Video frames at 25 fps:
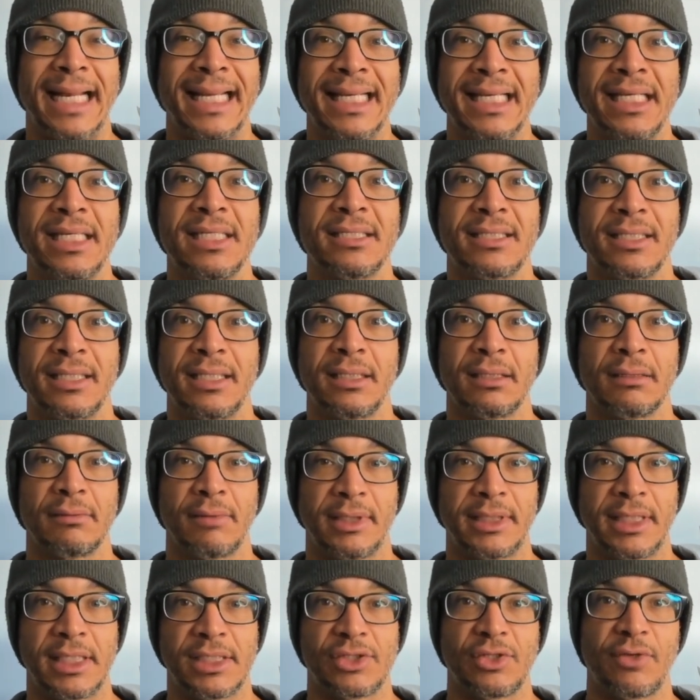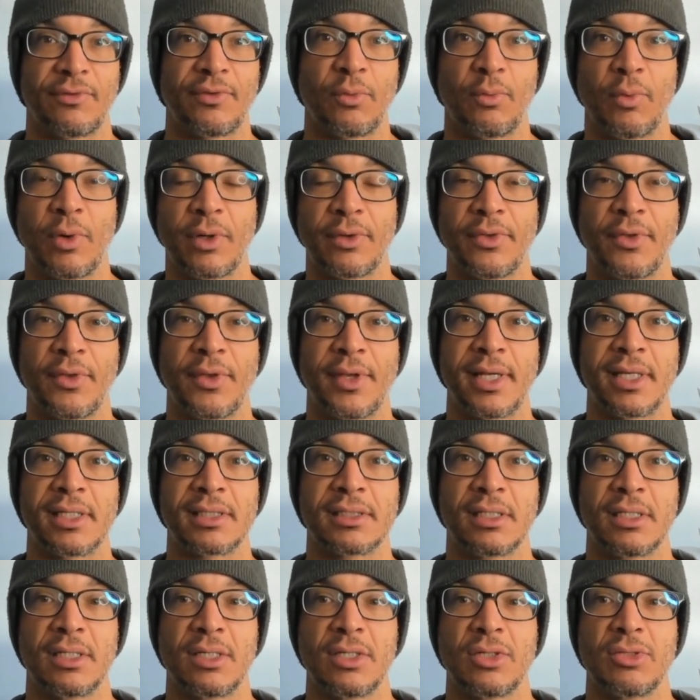easy, like they still have to work through things,
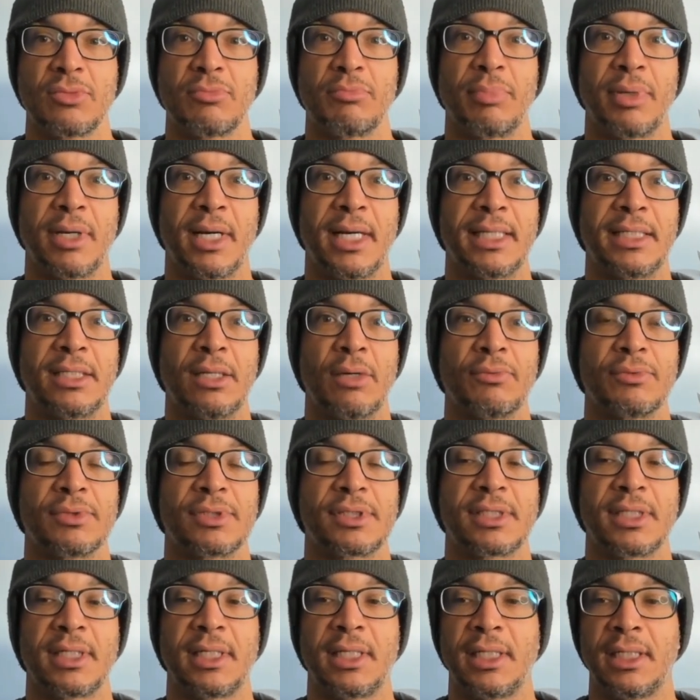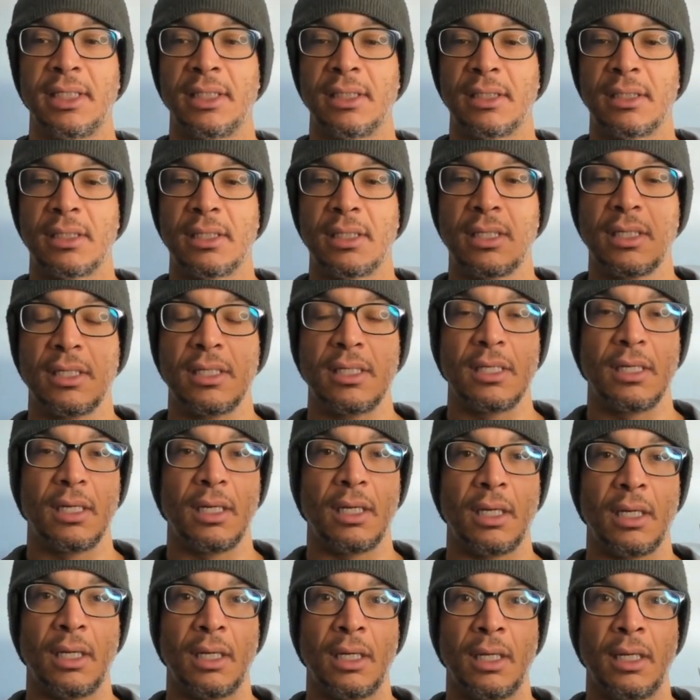but I don't see
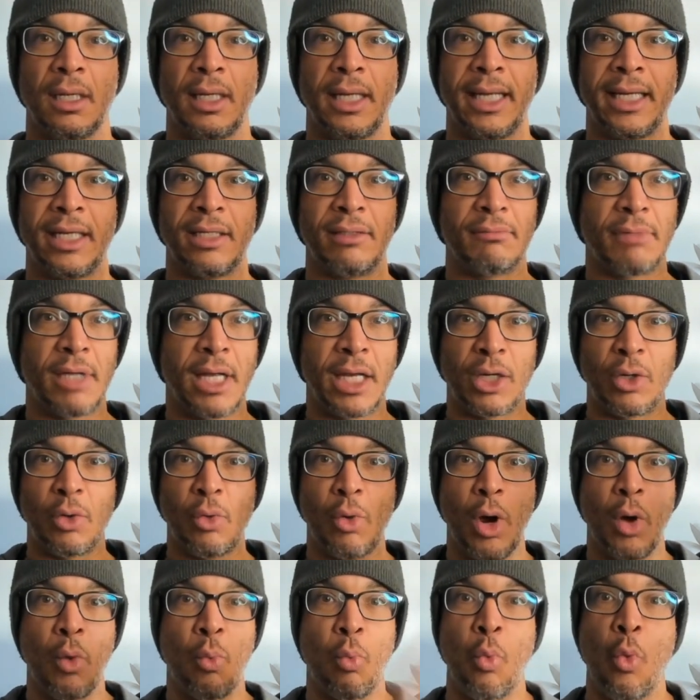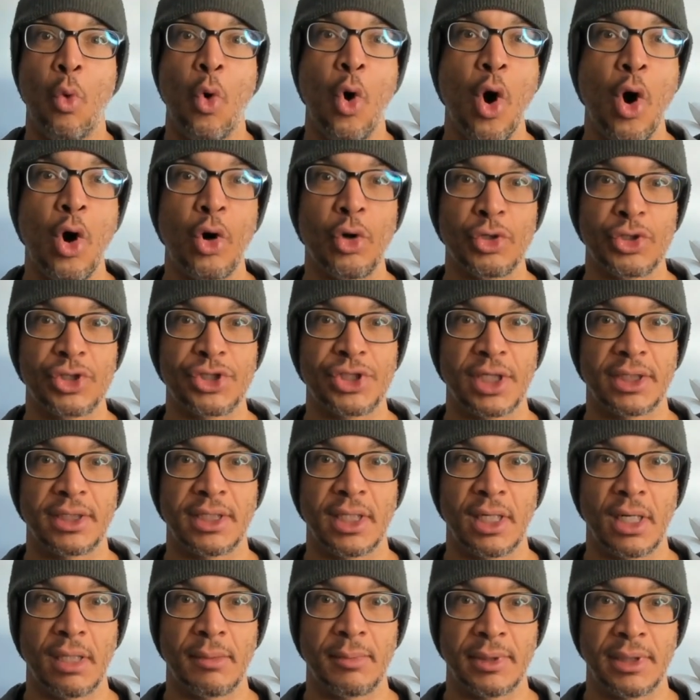a wall shut
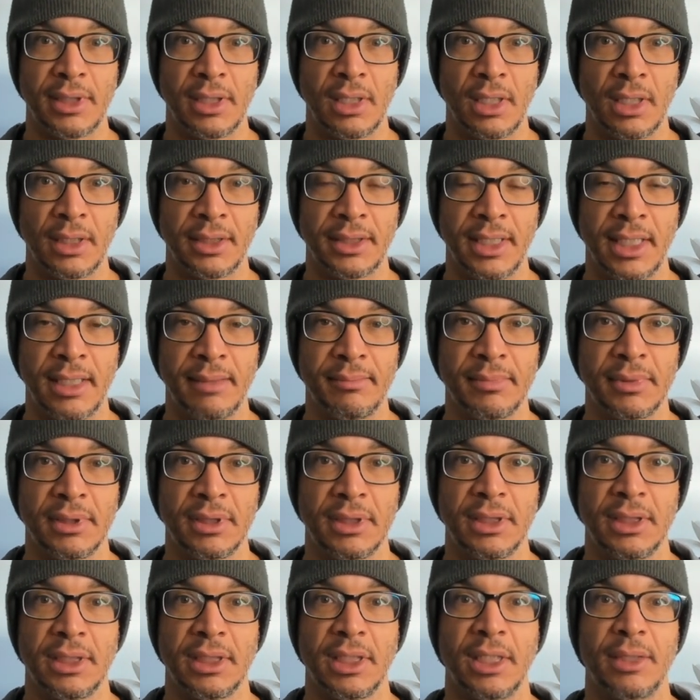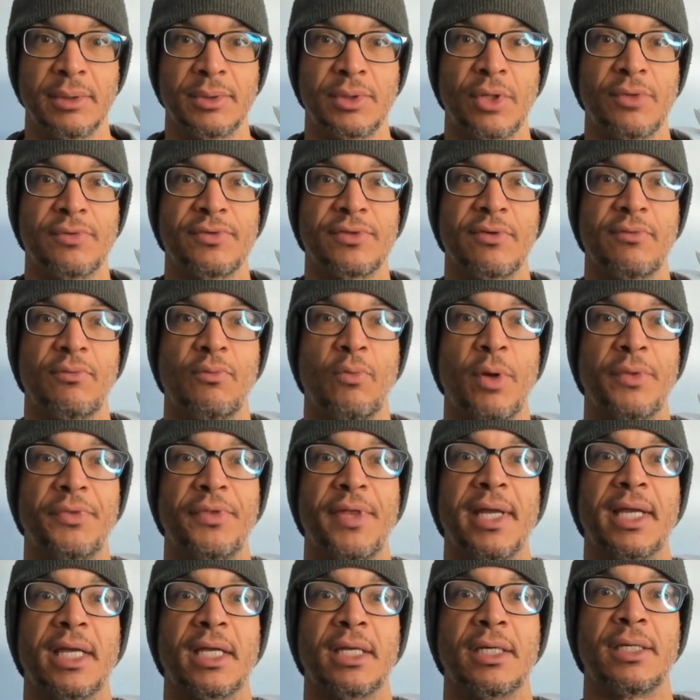down on them in terms of what
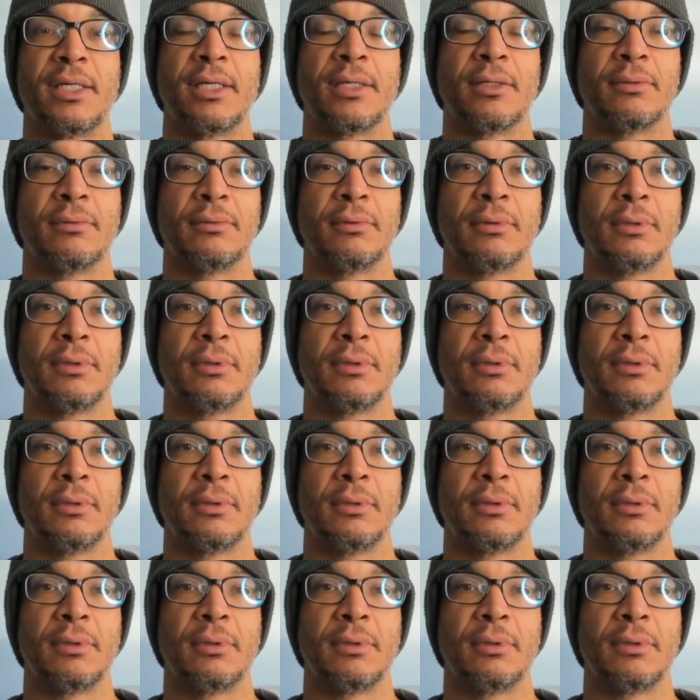they can do.